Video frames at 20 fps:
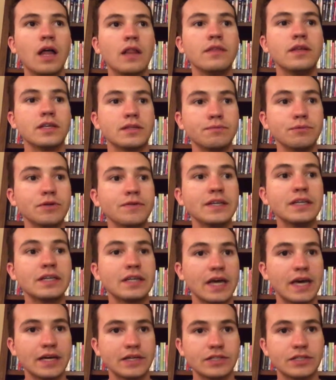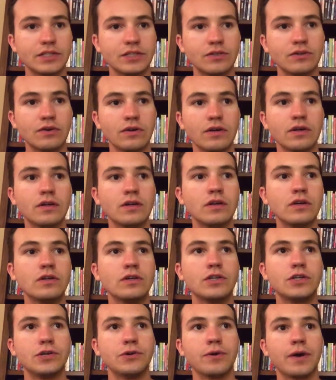This movie takes you
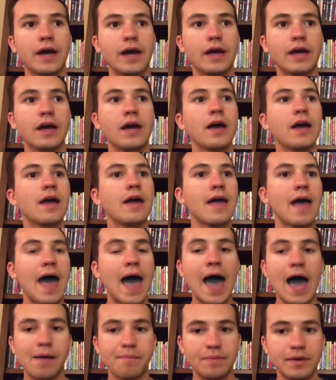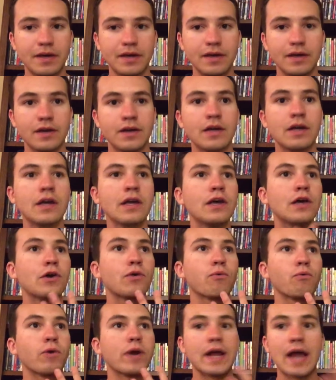to a happy
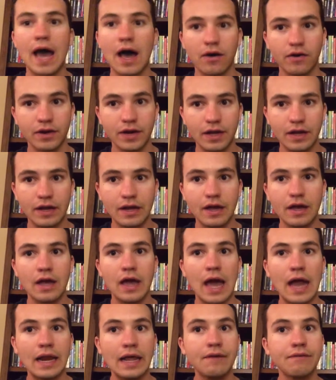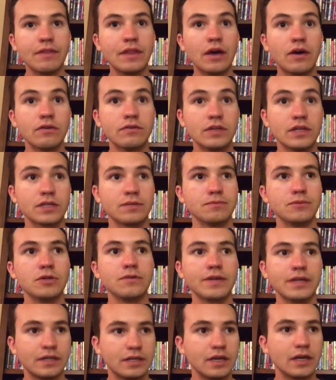reality. And even though this
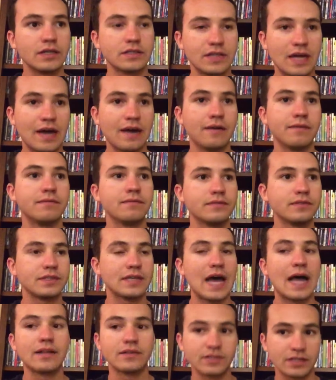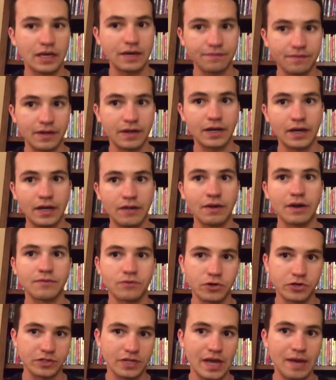movie does have sad stuff in it, like
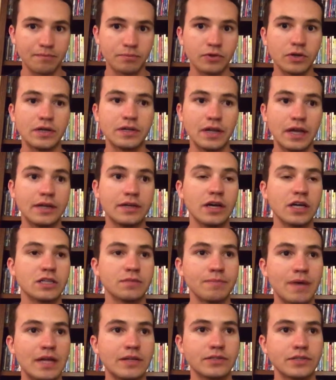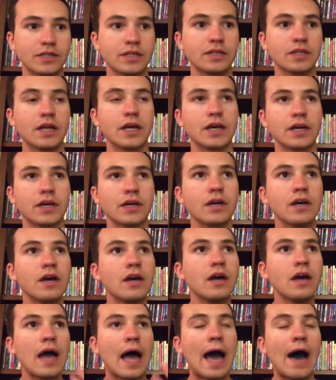for example, it does mention like
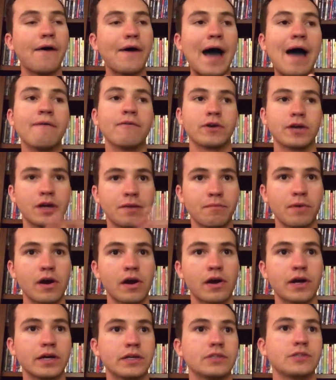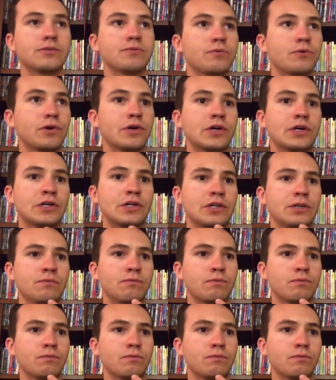how African Americans were